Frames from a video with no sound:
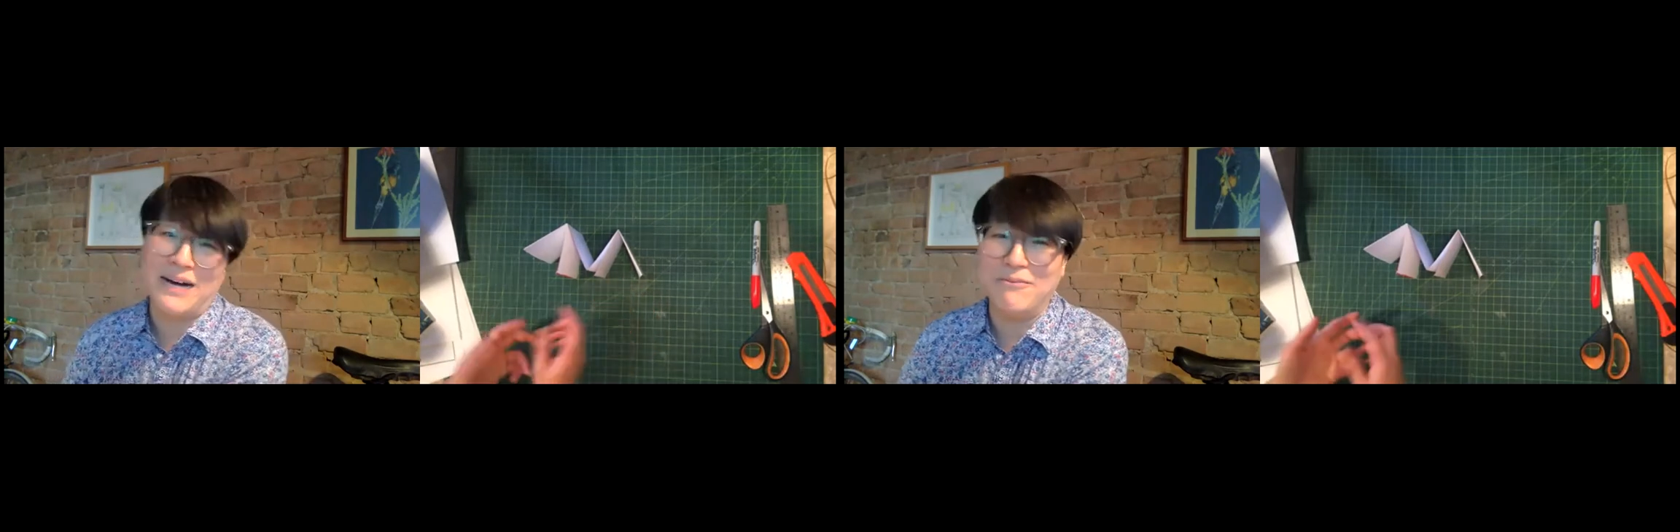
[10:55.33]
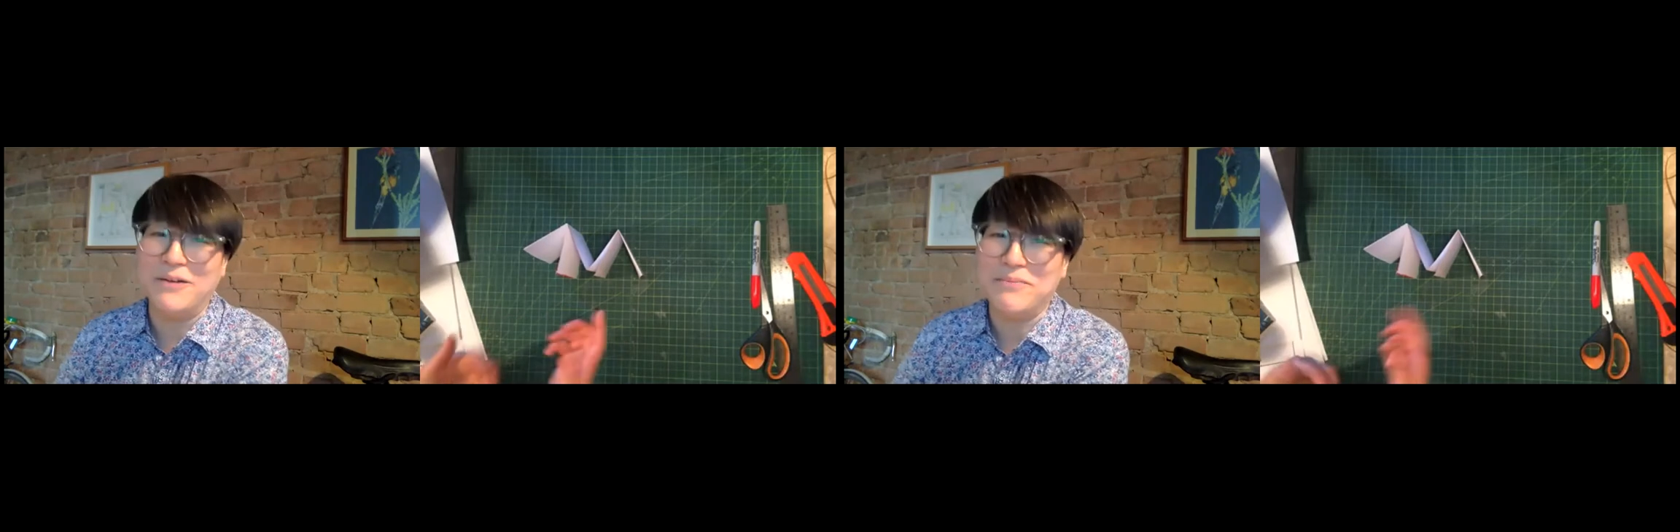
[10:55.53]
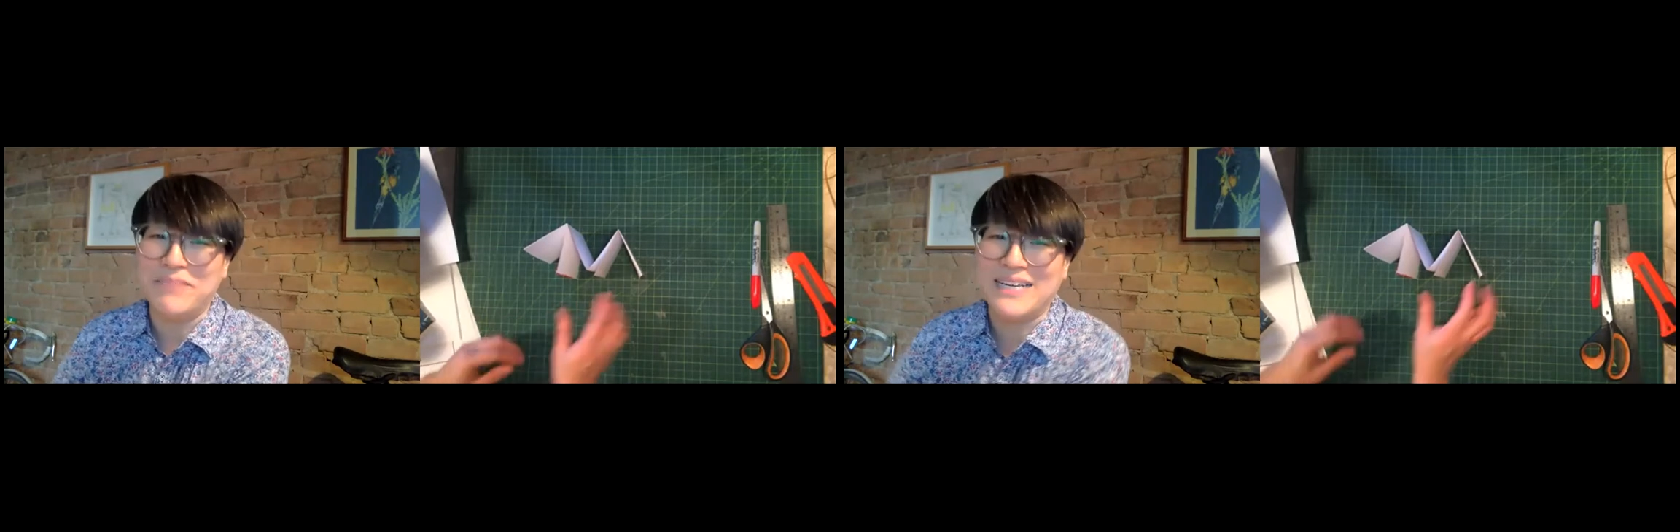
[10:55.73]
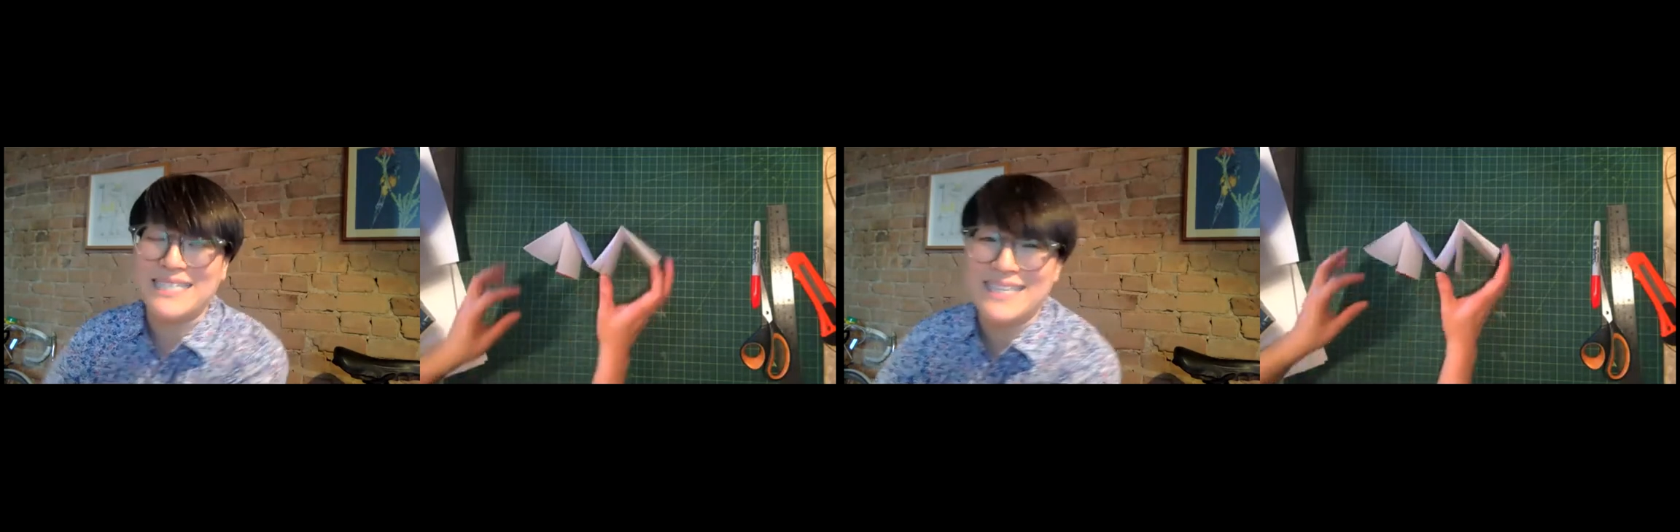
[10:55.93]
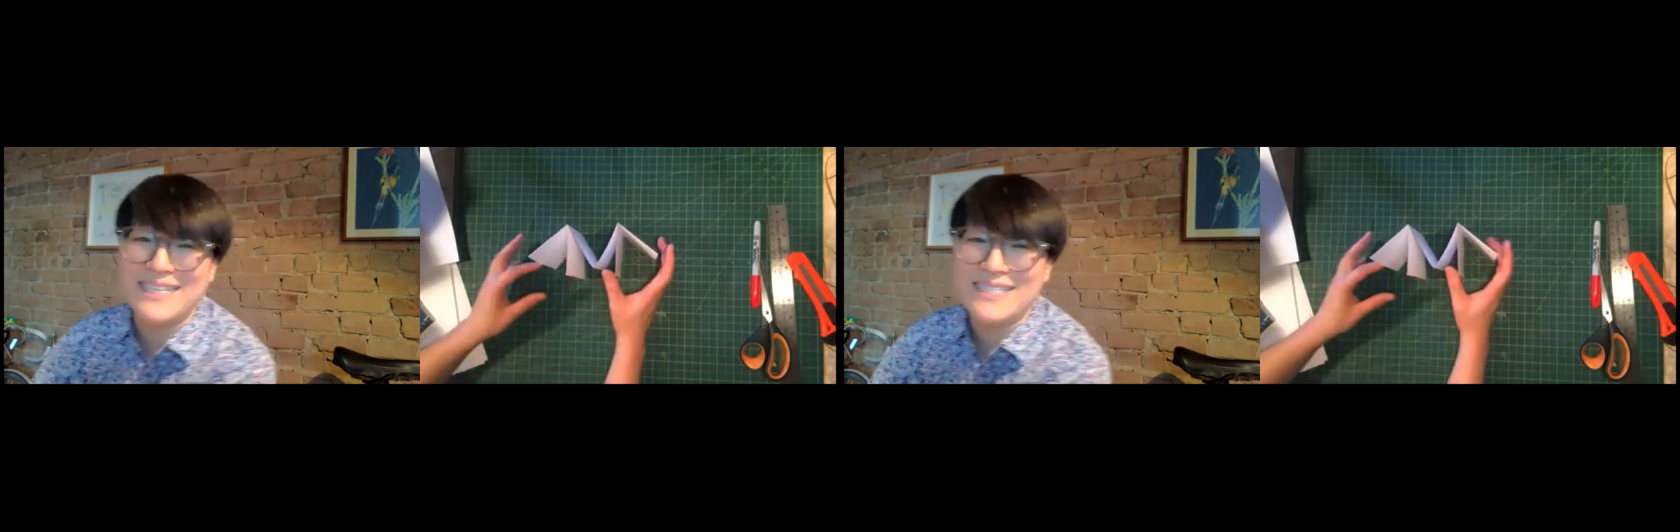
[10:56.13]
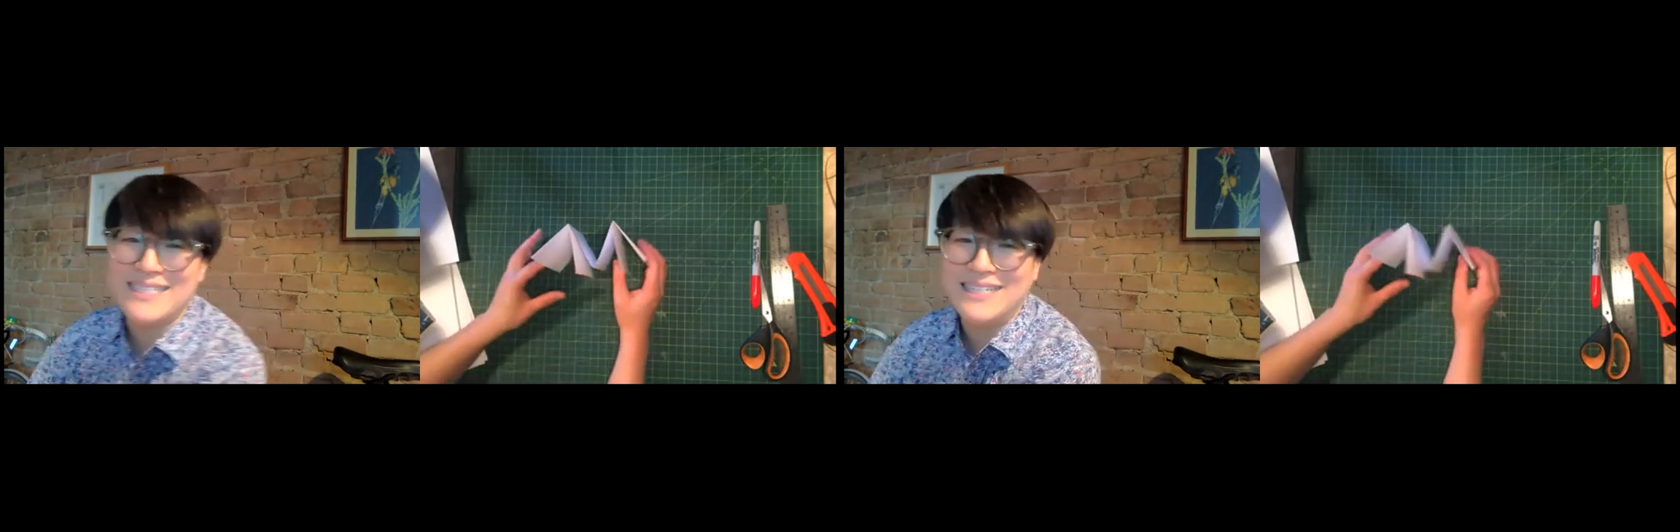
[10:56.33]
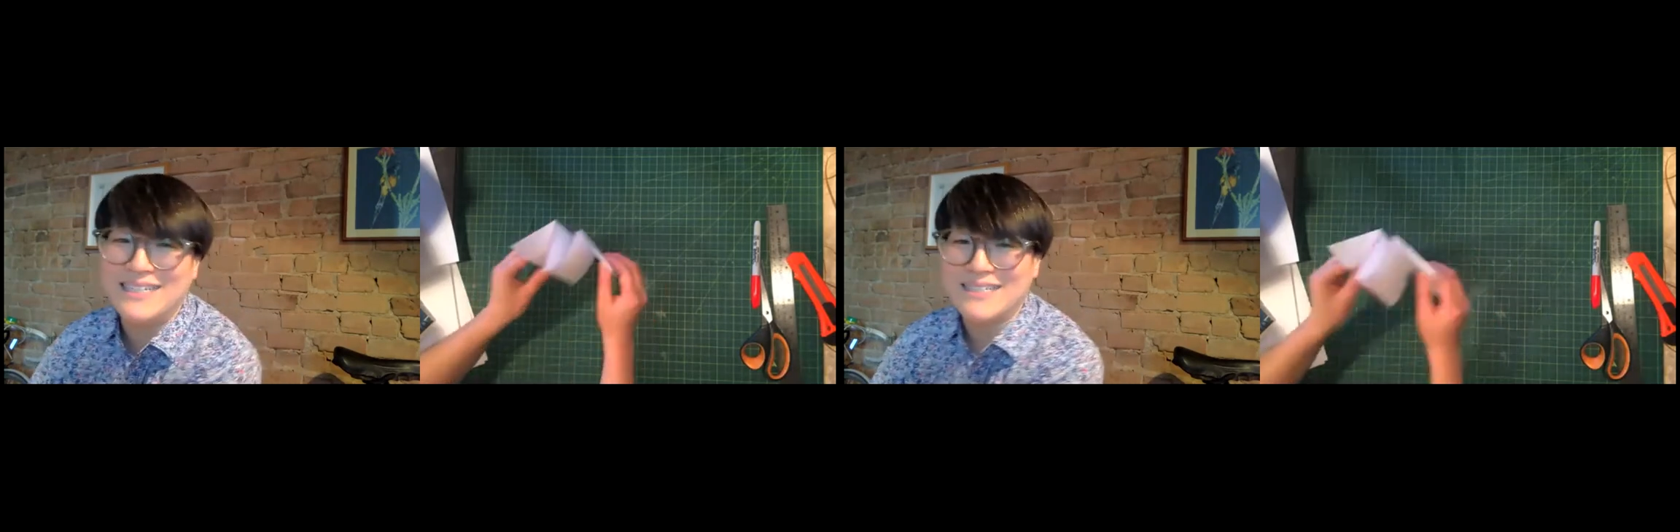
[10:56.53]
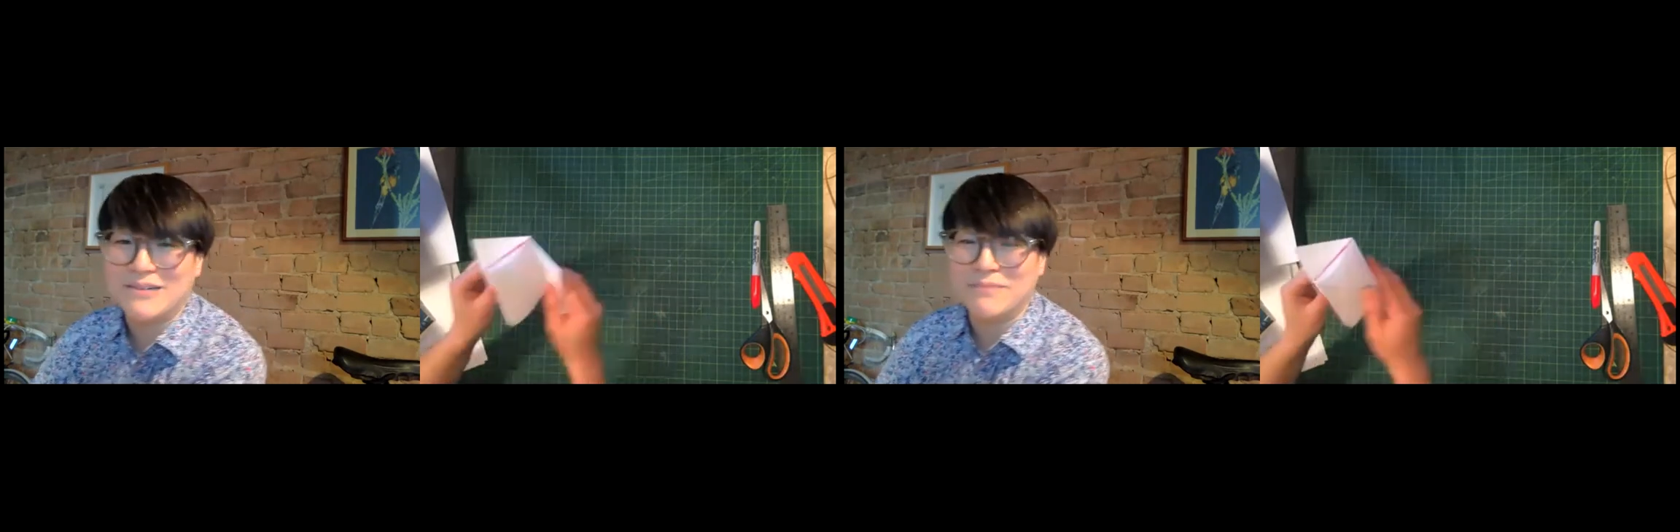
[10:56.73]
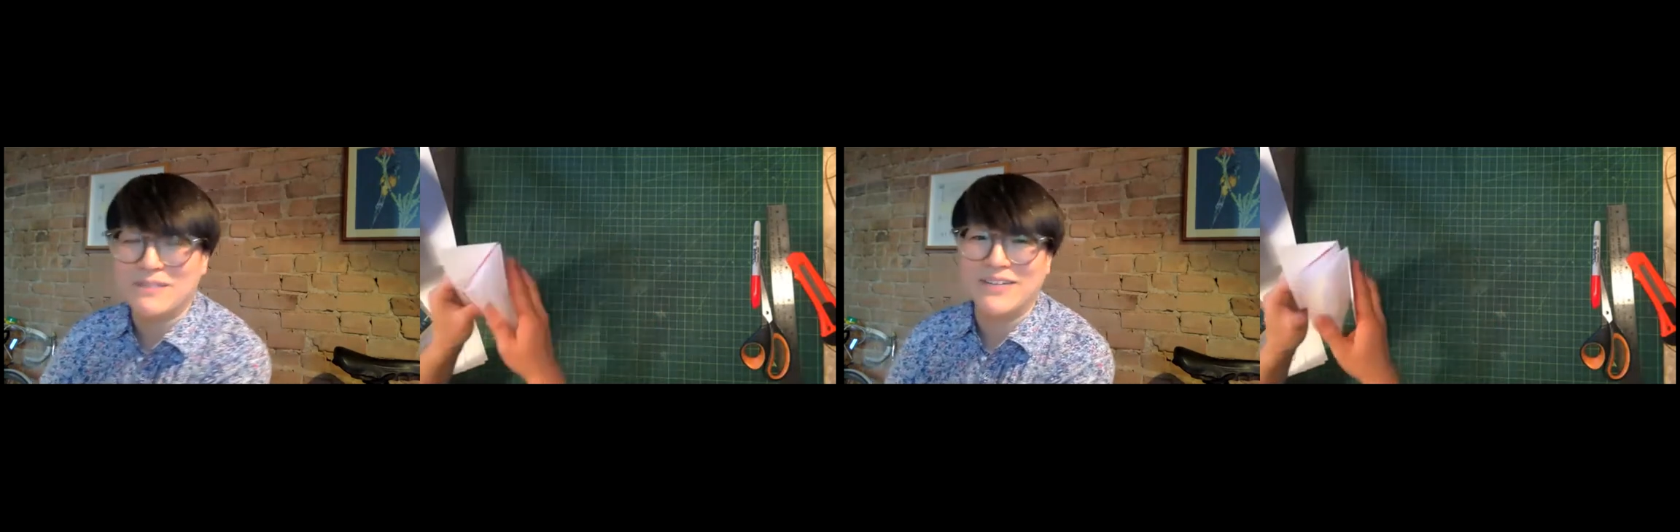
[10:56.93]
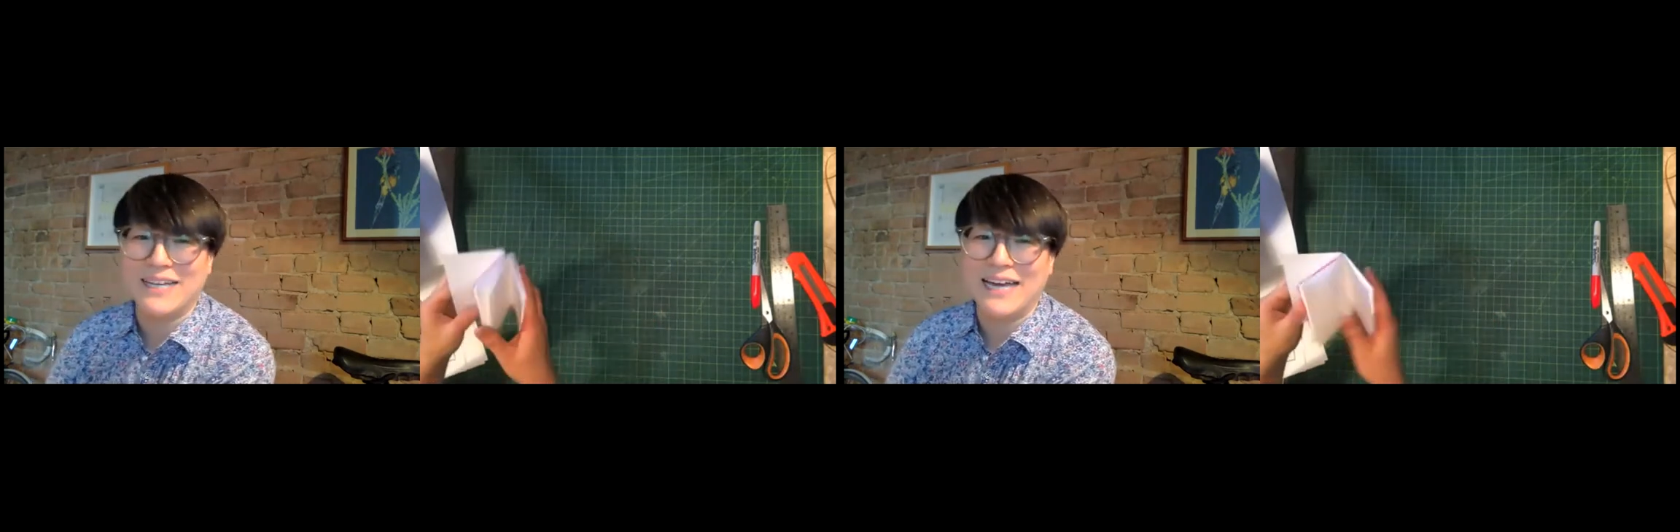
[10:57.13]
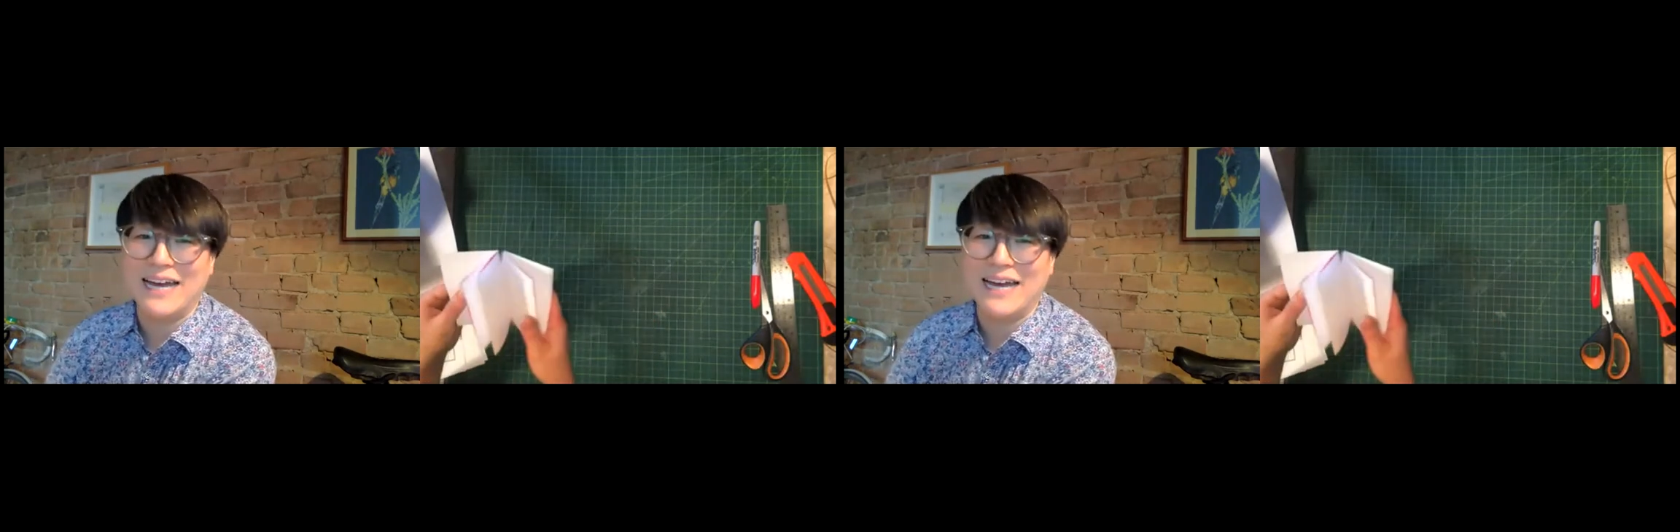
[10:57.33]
what makes sense in terms of like